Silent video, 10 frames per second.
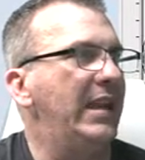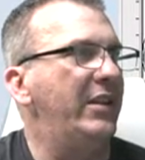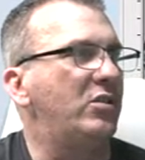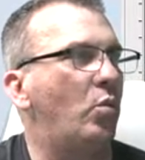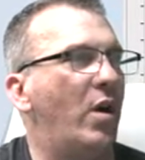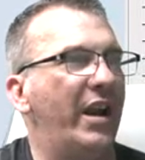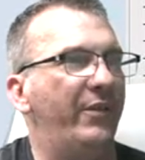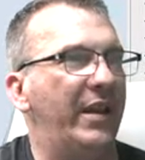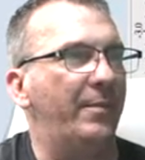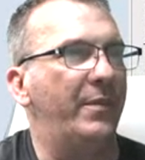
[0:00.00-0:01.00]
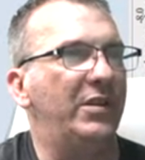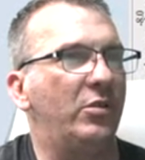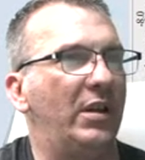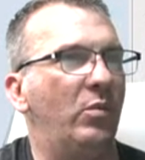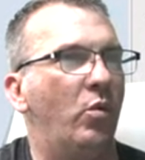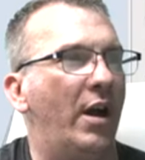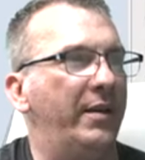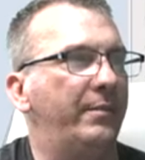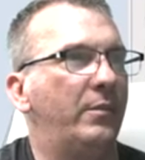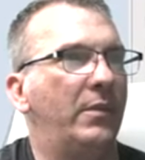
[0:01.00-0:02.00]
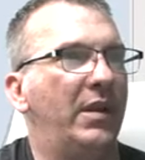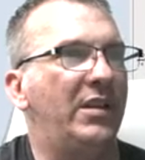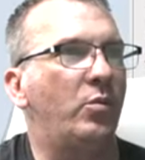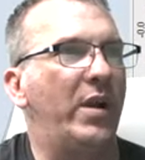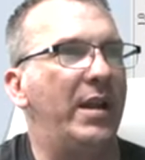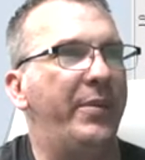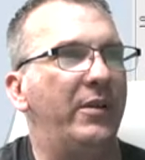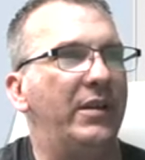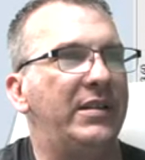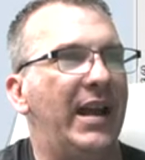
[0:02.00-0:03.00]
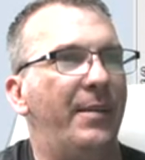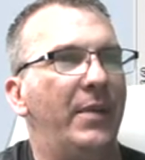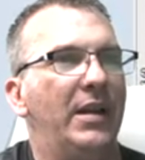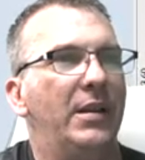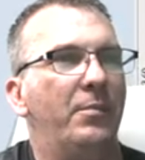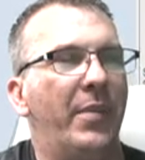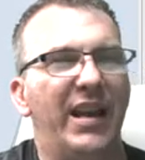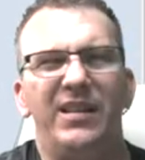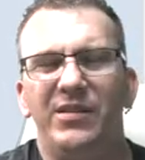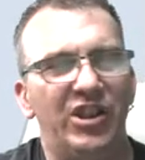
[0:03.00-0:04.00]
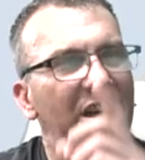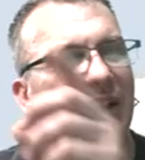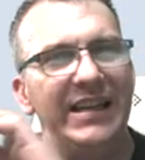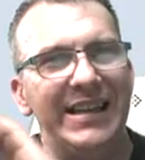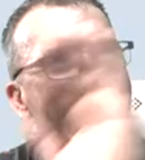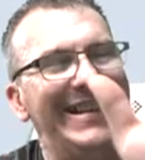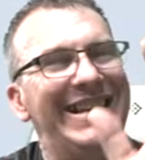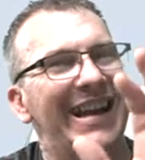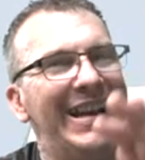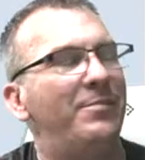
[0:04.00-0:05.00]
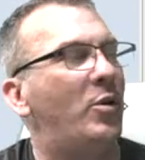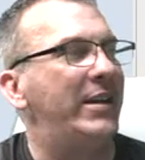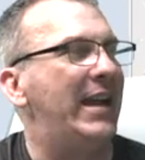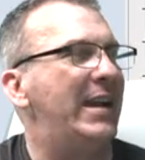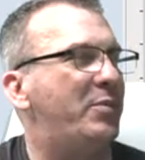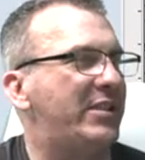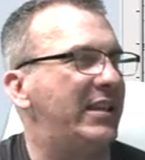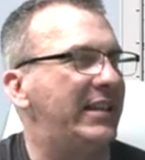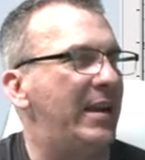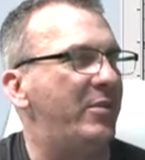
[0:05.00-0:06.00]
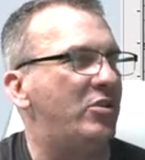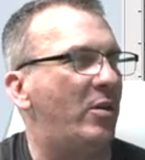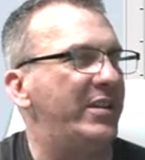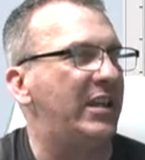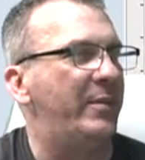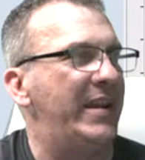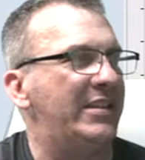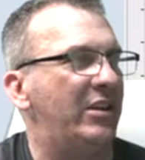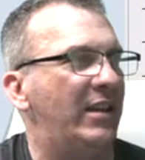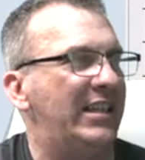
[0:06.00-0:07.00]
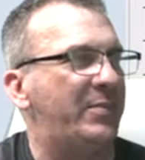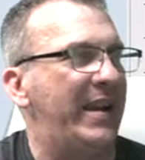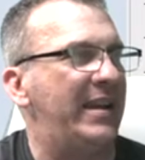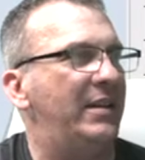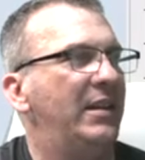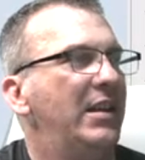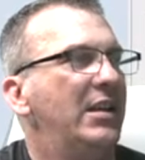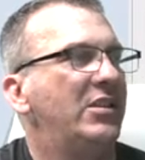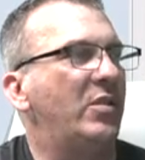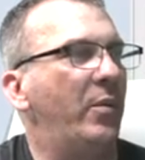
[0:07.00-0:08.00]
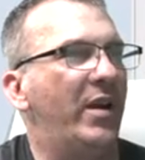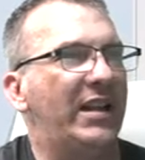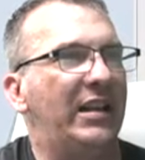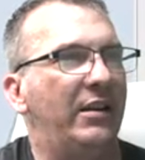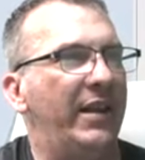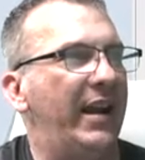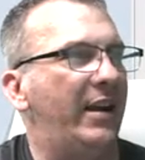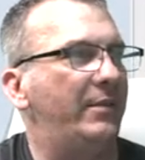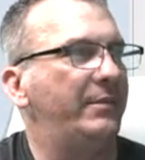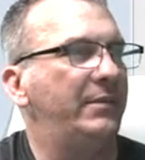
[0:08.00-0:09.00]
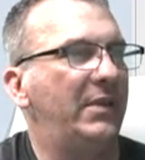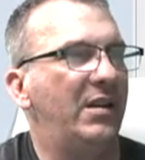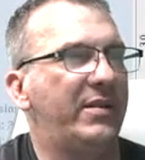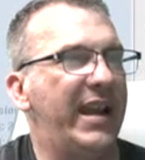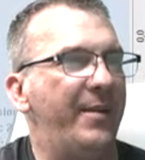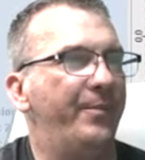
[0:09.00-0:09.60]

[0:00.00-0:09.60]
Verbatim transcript: there's one of them. There's only one. It's way up here at the top. But generally 99.9% of the time there's always going to be a 0 link span. So we want to clear that out. Okay.